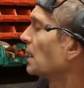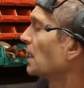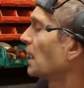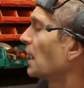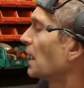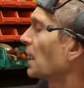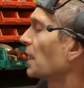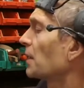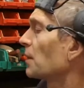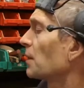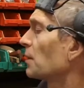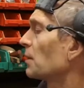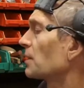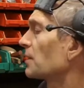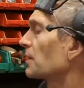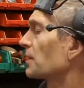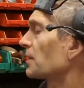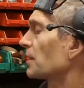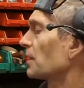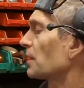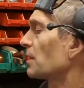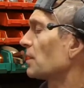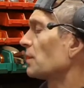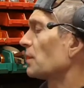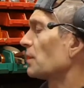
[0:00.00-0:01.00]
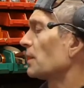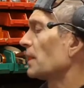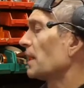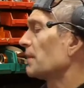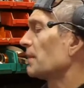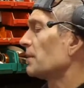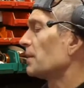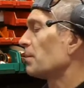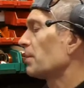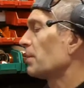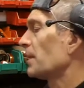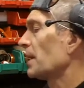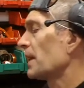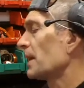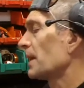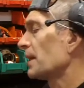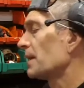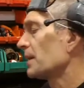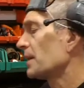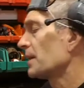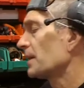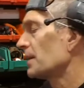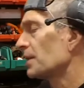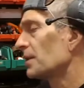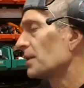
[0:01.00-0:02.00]
I also have a
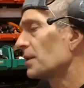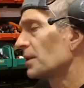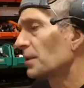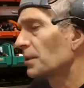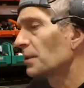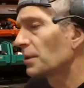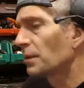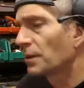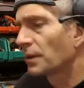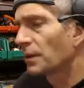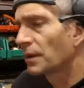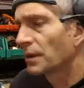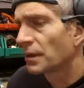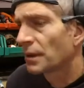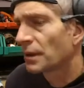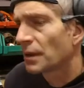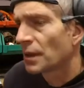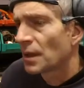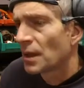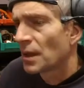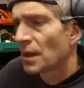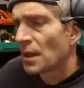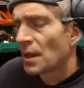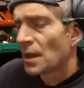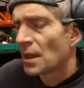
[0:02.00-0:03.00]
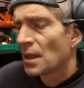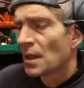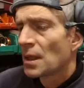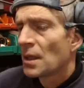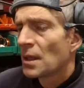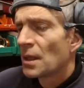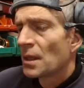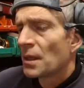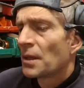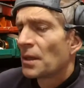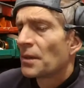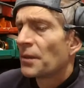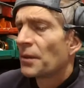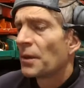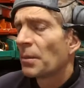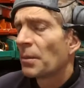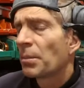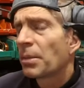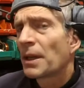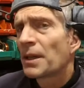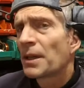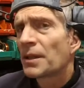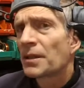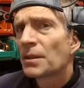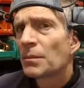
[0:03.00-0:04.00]
plan to
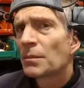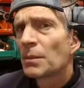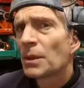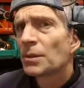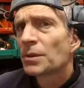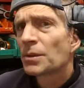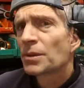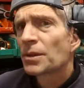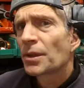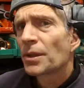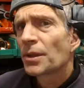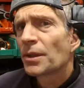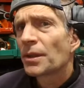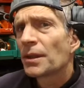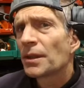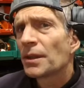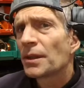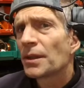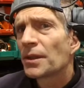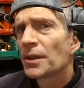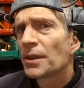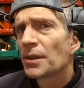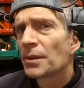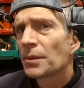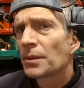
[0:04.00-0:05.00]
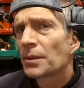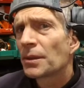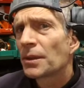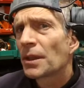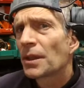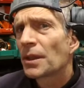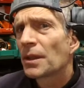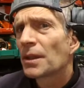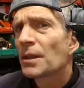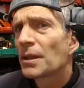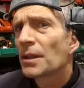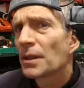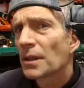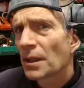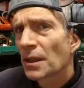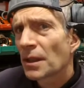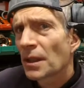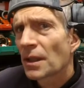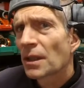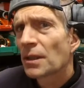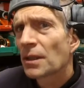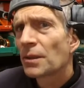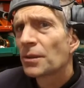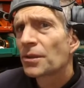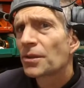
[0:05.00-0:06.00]
replace the motor to an uh,
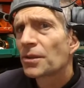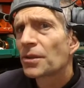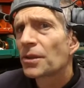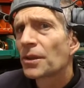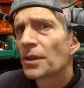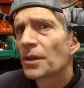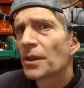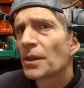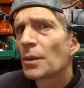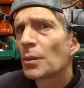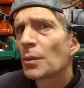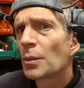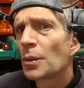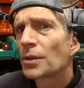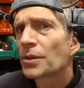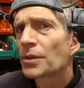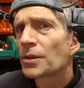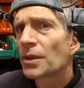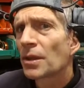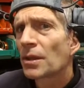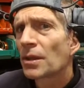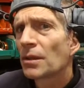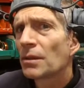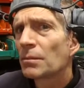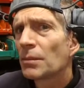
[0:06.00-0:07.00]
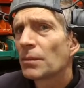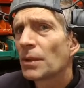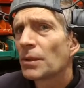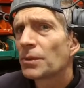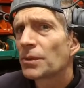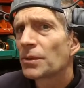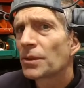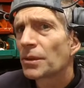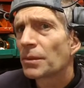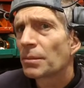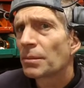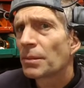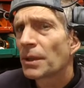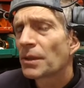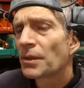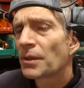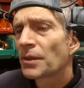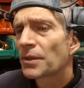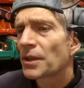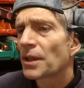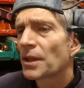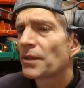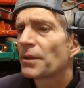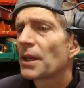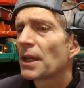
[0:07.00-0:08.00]
enclosed water-cooled motor,
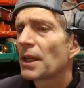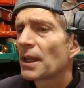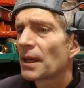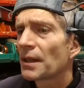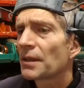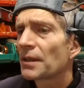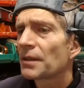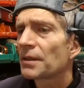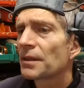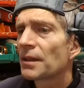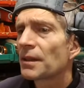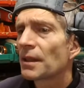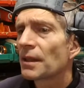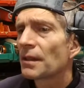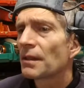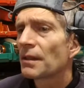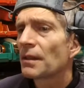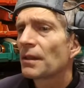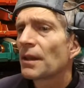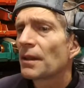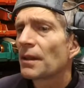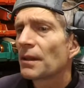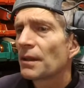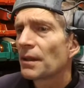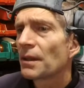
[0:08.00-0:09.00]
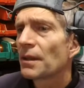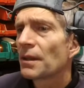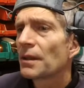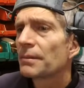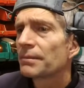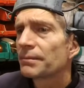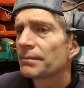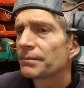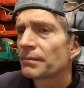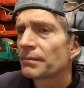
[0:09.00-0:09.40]
because I realized uh, that the